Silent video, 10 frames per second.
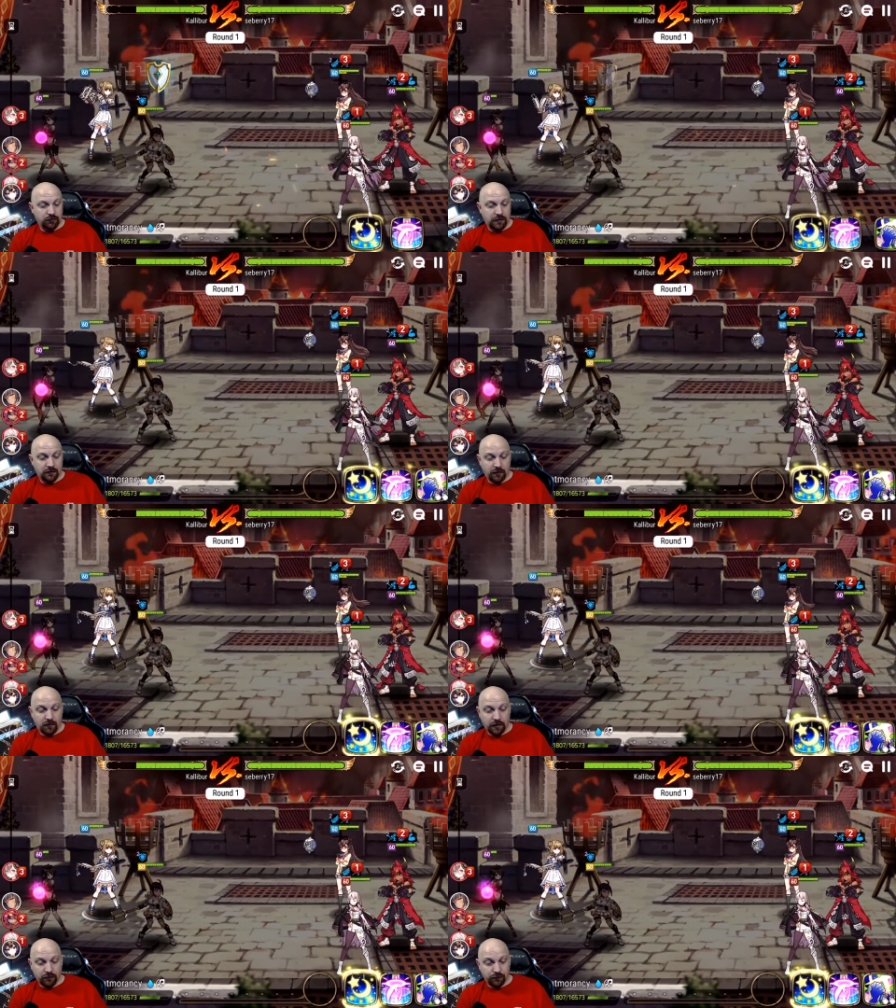that's a
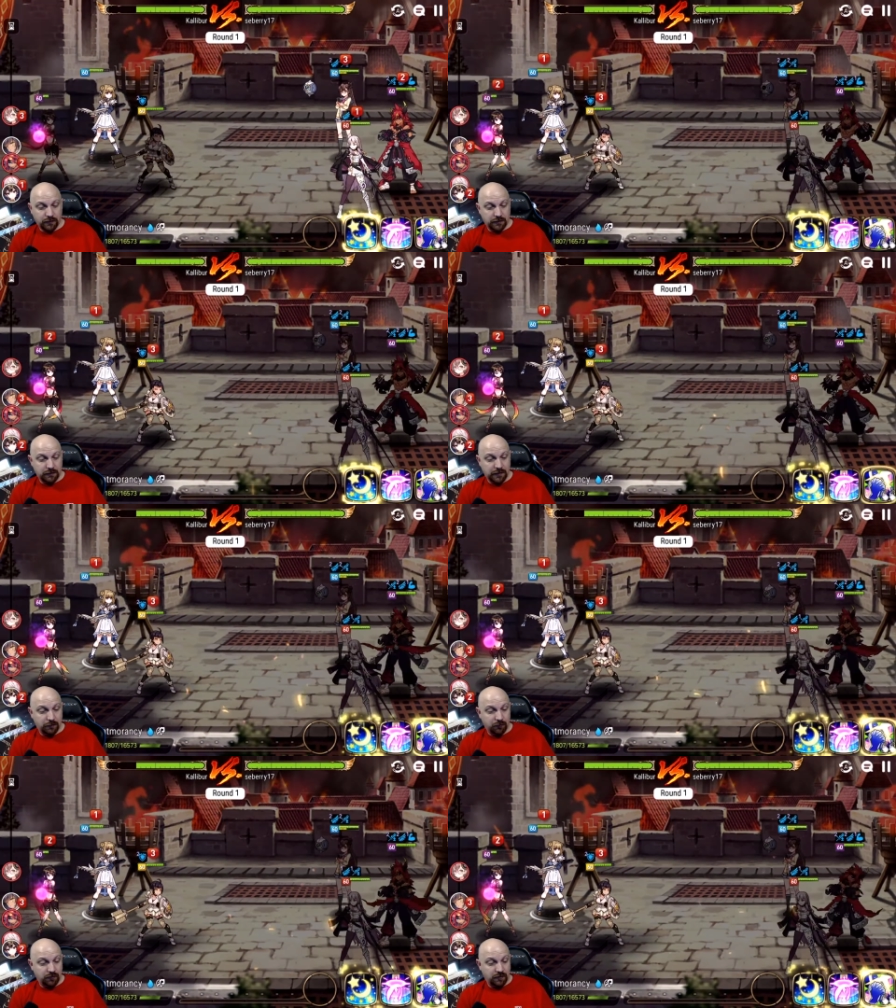lot of freaking
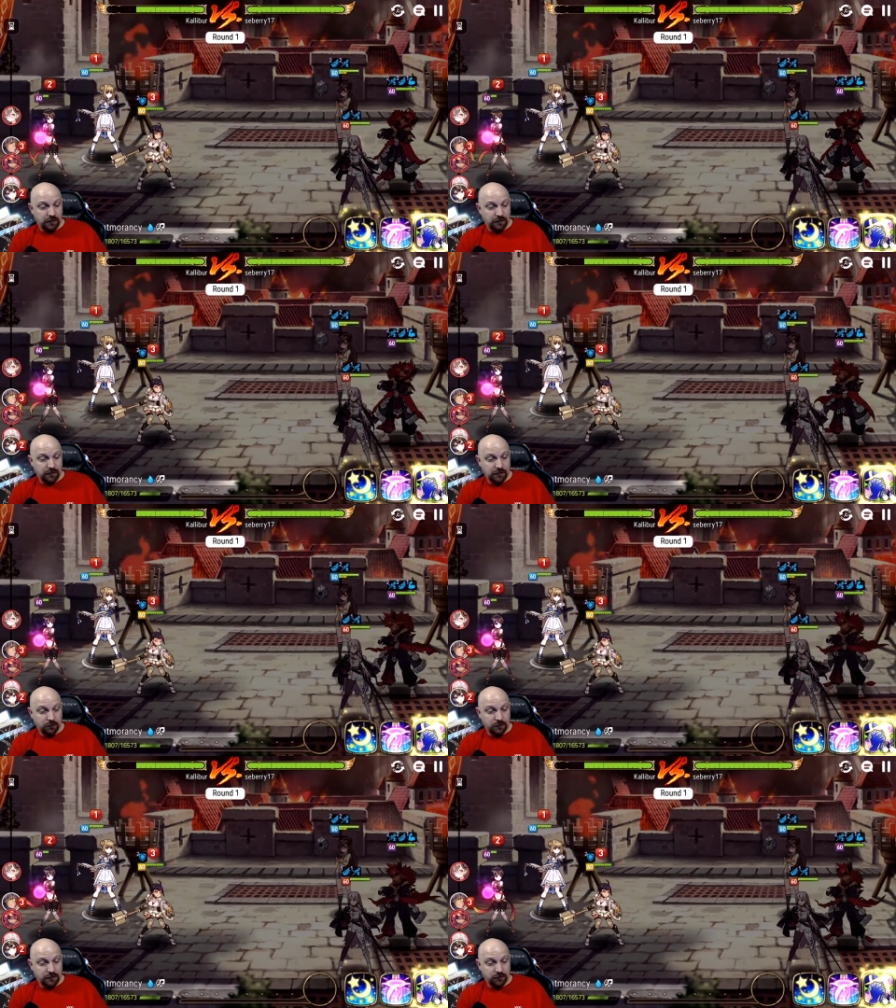damage that that
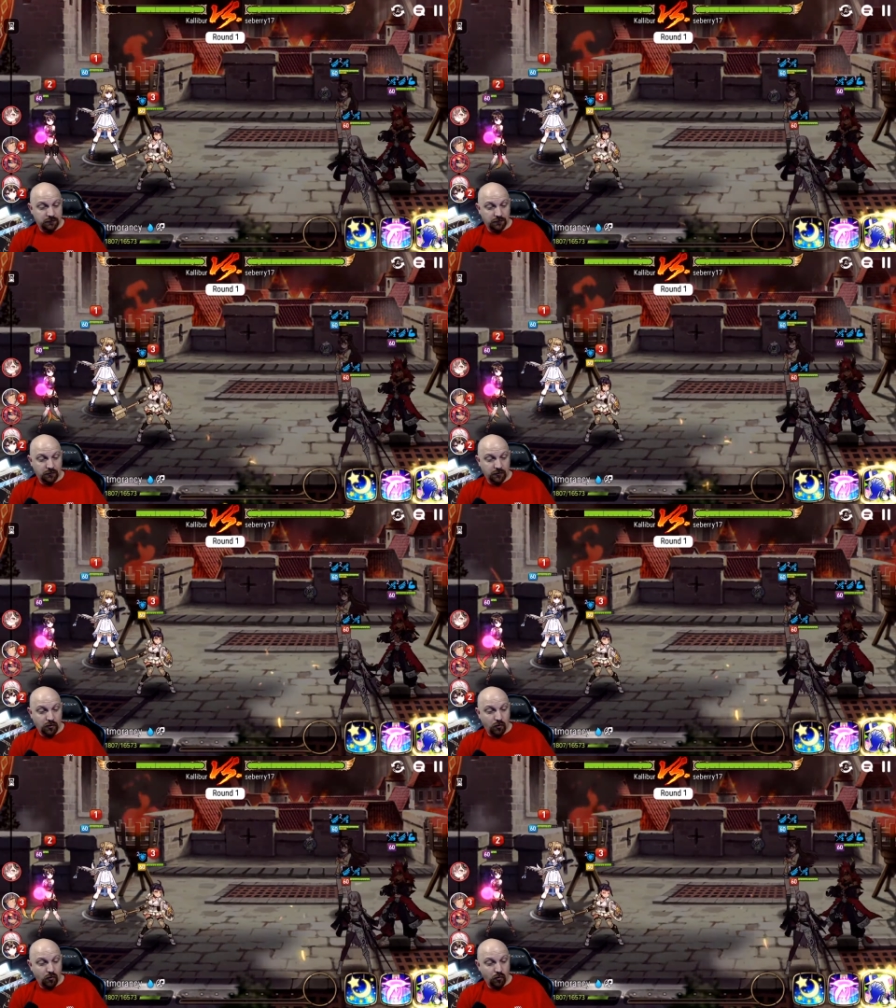Tenebria just took.
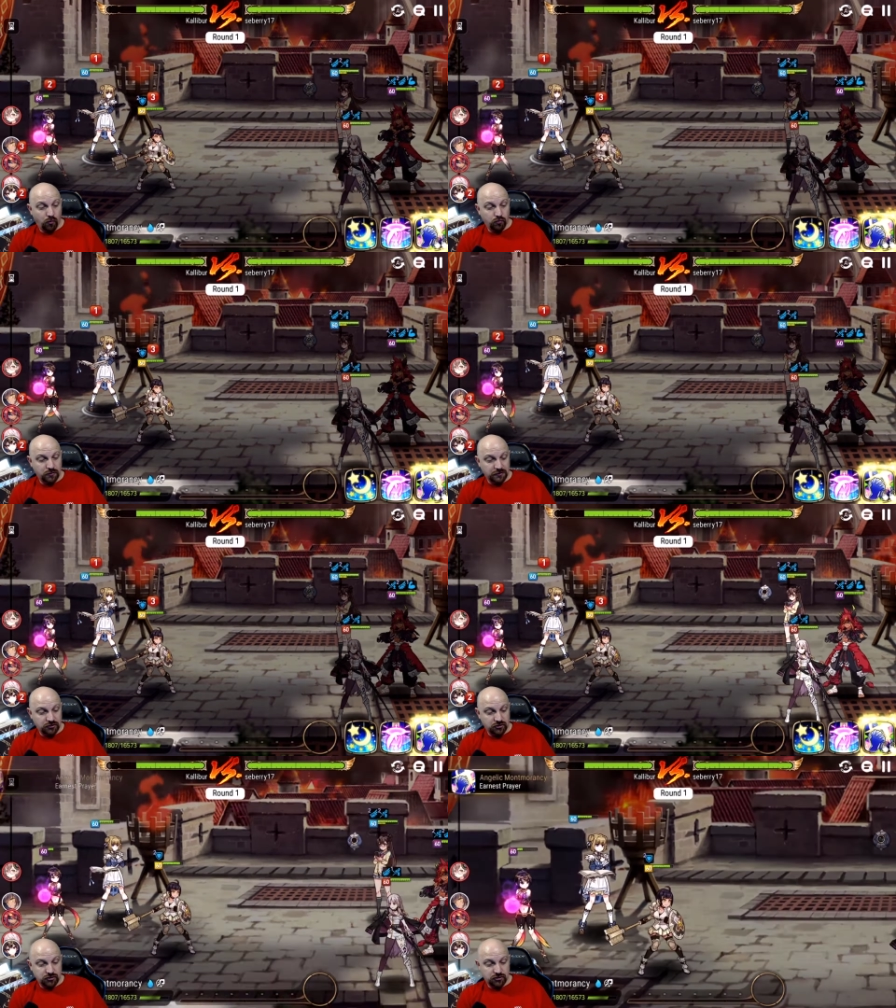Holy
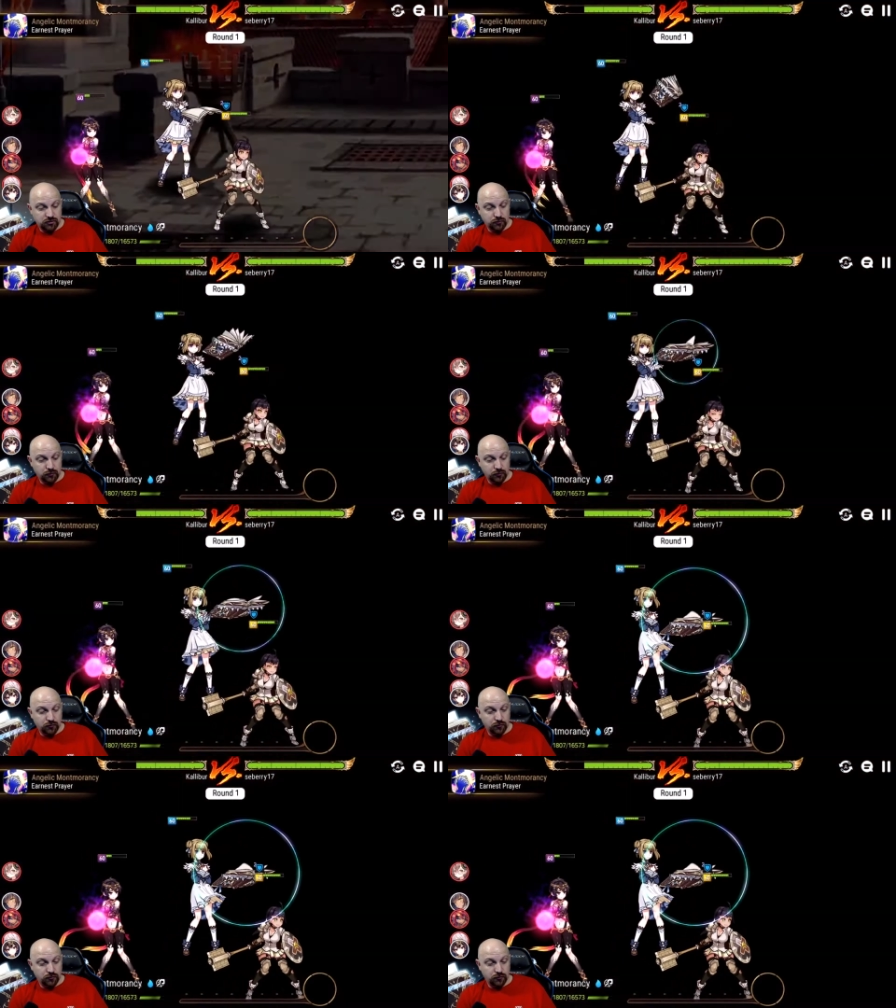shoot.